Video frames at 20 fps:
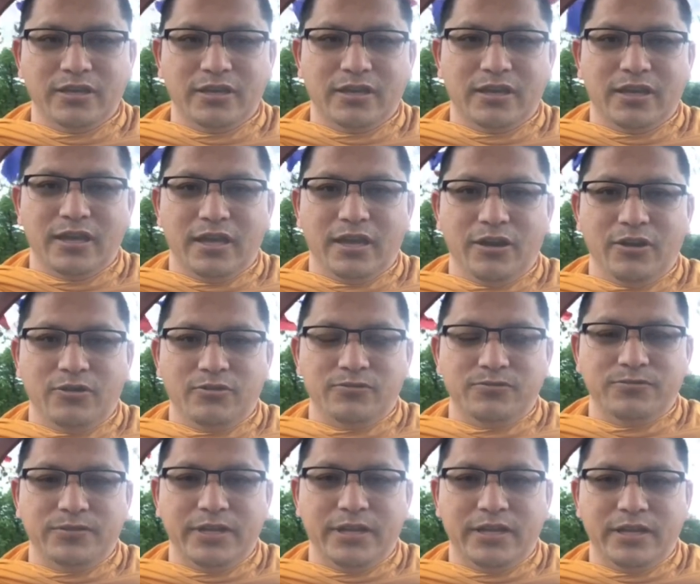in a
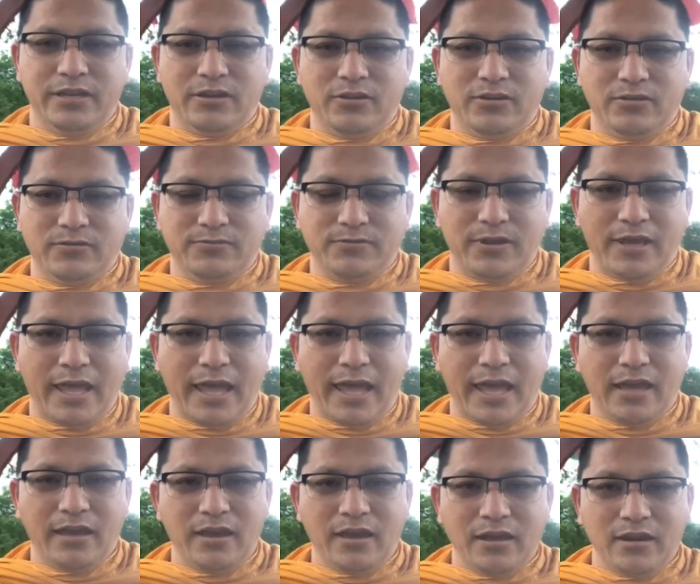feeling of
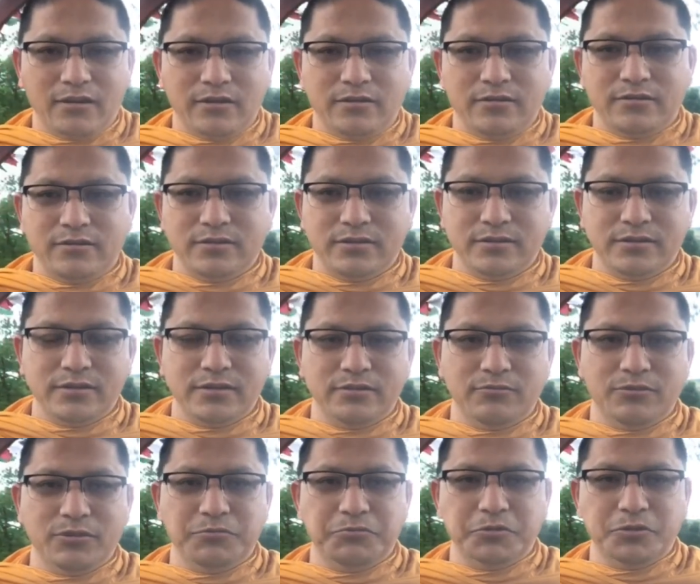anger.
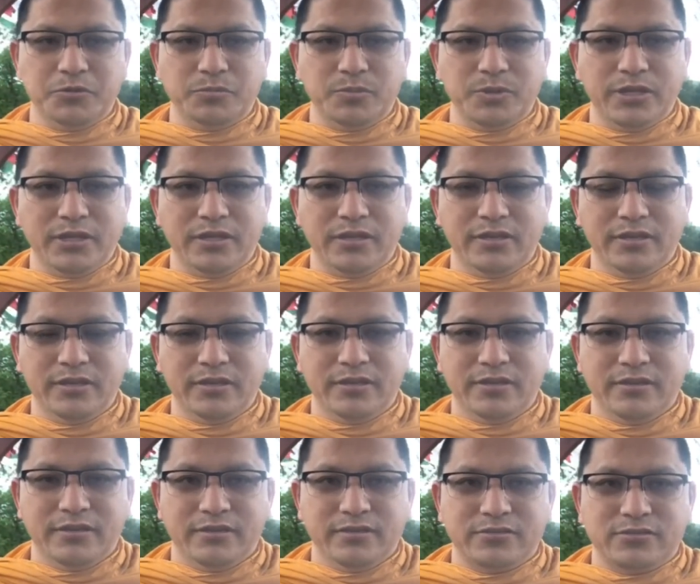We will be
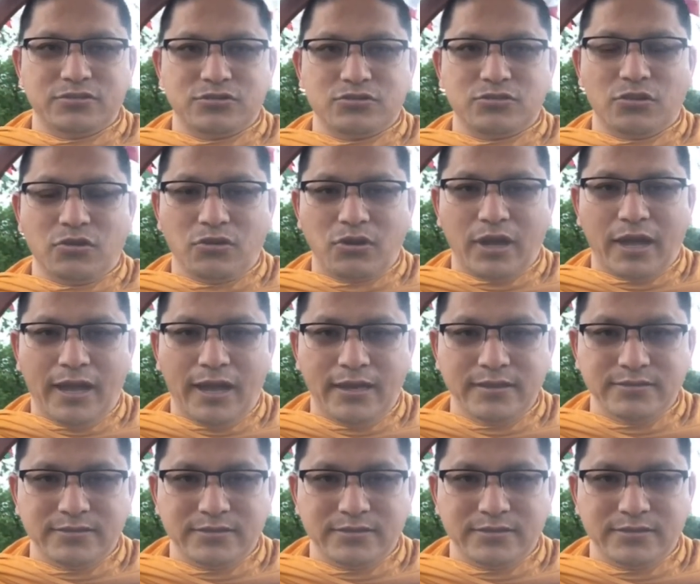strong as a